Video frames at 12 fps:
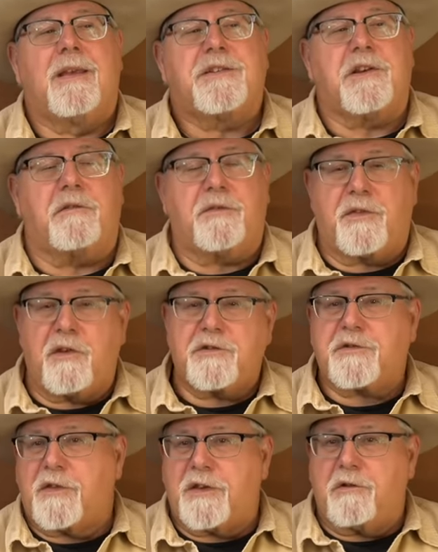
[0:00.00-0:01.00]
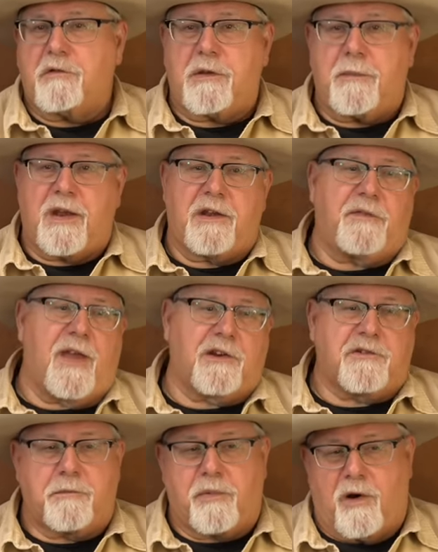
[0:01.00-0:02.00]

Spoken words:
So those are the newly manufactured